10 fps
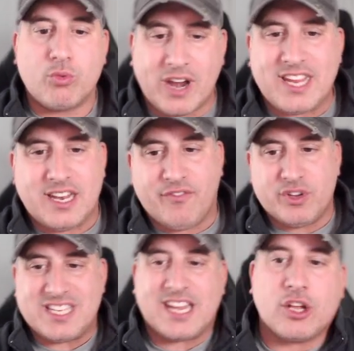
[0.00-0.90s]
rate. If we
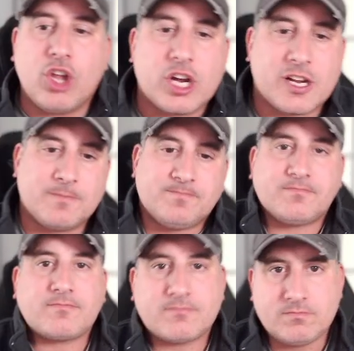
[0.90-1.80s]
take a look,
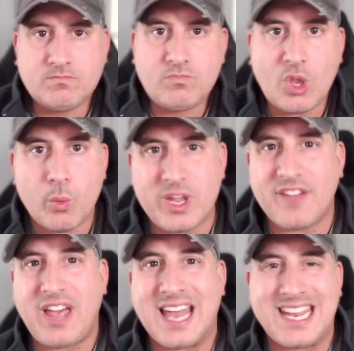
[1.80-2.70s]
we have
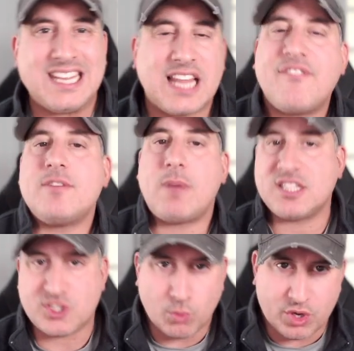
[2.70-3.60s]
had 11
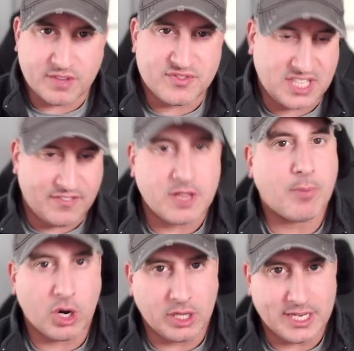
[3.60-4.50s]
months worth of safety
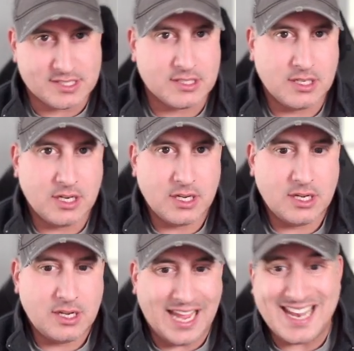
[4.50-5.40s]
parlays.
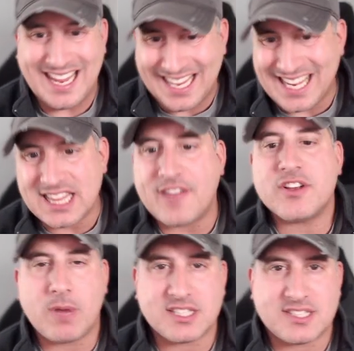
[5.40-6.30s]
And in 11
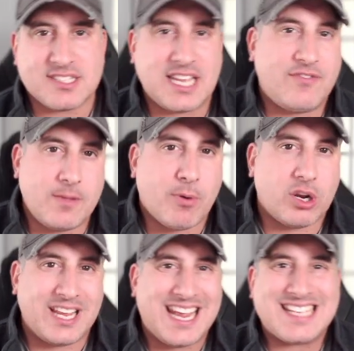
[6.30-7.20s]
months, the safety
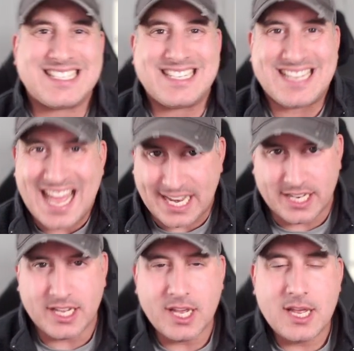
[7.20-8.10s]
parlay has
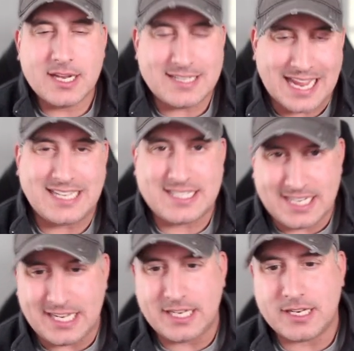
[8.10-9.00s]
netted
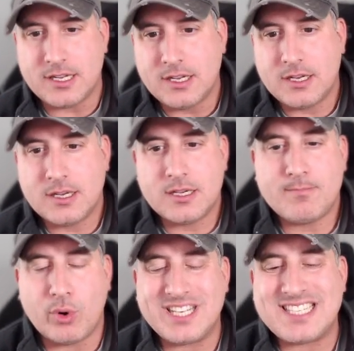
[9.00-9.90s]

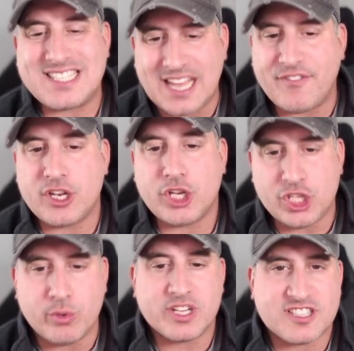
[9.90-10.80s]
19.7
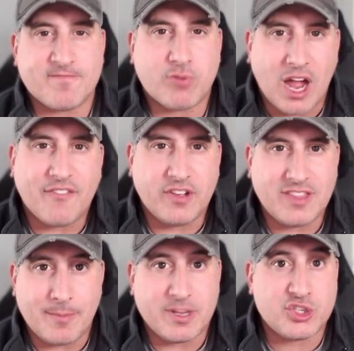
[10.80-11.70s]
units of profit.
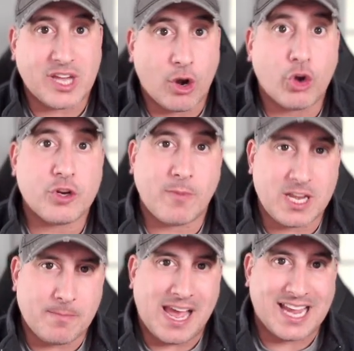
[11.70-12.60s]
That means you got all your money
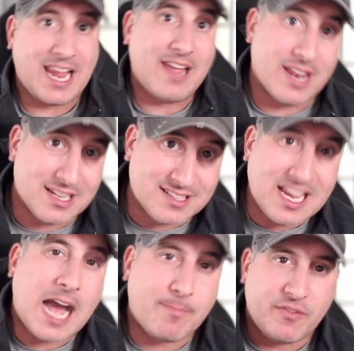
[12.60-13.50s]
back. And then on
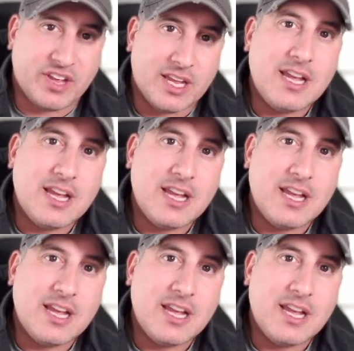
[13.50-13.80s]
top of it,